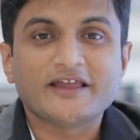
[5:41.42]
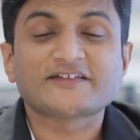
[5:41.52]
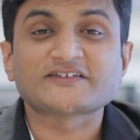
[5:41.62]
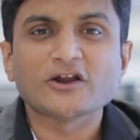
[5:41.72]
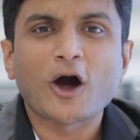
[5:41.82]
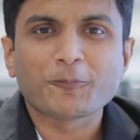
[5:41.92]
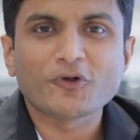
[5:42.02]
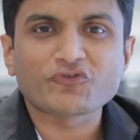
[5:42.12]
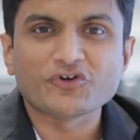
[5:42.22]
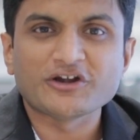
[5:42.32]
It's an
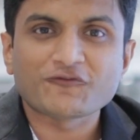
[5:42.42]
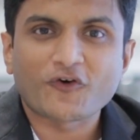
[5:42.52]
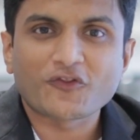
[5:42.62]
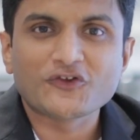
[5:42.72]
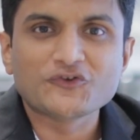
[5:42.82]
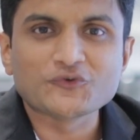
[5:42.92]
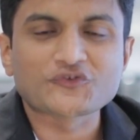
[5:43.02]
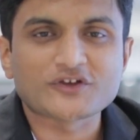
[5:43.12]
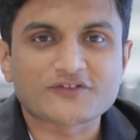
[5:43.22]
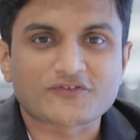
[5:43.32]
opportunity for the
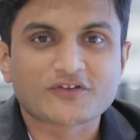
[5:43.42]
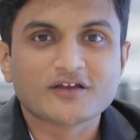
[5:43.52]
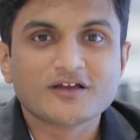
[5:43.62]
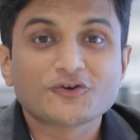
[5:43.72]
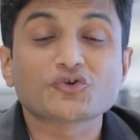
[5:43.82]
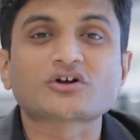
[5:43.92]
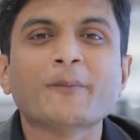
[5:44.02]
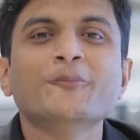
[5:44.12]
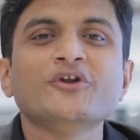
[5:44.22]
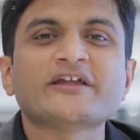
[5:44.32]
users to
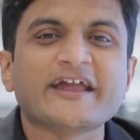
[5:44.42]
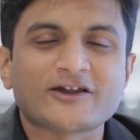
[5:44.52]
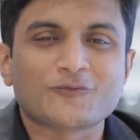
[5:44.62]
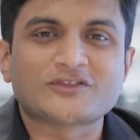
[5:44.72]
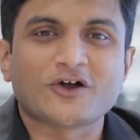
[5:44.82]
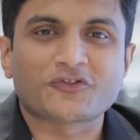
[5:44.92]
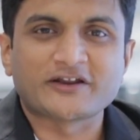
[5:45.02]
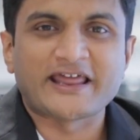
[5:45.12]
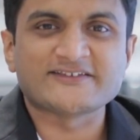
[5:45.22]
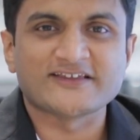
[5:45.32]
communicate with the
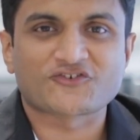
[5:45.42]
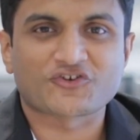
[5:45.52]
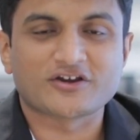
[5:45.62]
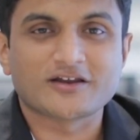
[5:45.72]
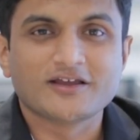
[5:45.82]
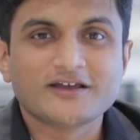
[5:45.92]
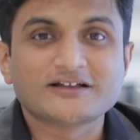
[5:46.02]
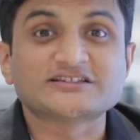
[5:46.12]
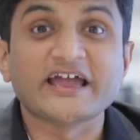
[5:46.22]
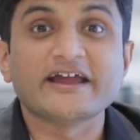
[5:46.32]
organization,
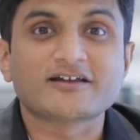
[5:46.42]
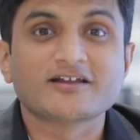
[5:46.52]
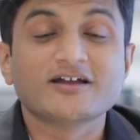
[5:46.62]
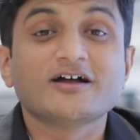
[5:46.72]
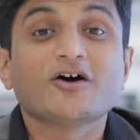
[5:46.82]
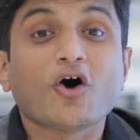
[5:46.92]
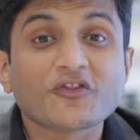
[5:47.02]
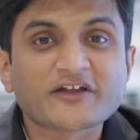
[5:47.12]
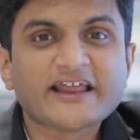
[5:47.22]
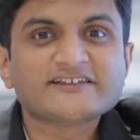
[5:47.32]
that
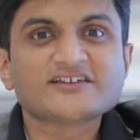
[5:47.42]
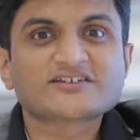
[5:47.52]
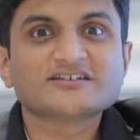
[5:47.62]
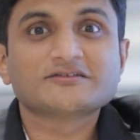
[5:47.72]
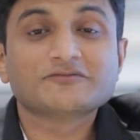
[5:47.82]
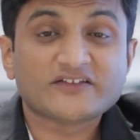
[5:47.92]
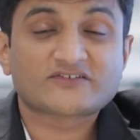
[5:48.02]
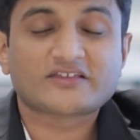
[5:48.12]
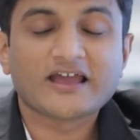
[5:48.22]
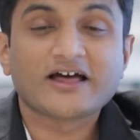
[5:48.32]
organization which
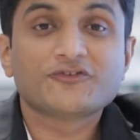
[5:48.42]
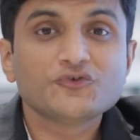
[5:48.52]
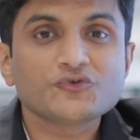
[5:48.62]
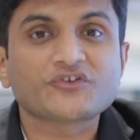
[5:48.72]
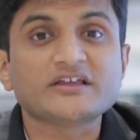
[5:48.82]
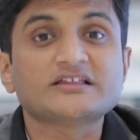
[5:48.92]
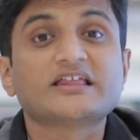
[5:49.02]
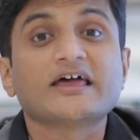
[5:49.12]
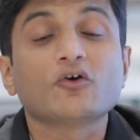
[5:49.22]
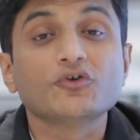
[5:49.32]
they are using
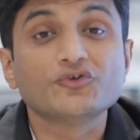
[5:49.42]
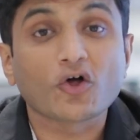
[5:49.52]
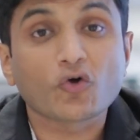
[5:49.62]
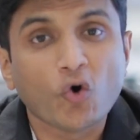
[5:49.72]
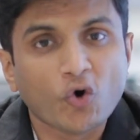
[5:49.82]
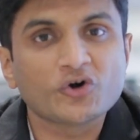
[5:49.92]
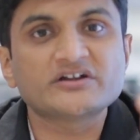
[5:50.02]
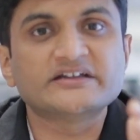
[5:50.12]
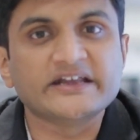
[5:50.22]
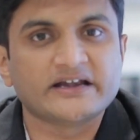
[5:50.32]
your
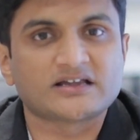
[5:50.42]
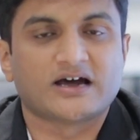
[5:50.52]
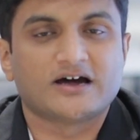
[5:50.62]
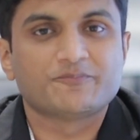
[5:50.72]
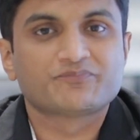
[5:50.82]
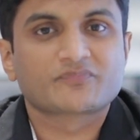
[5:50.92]
own data,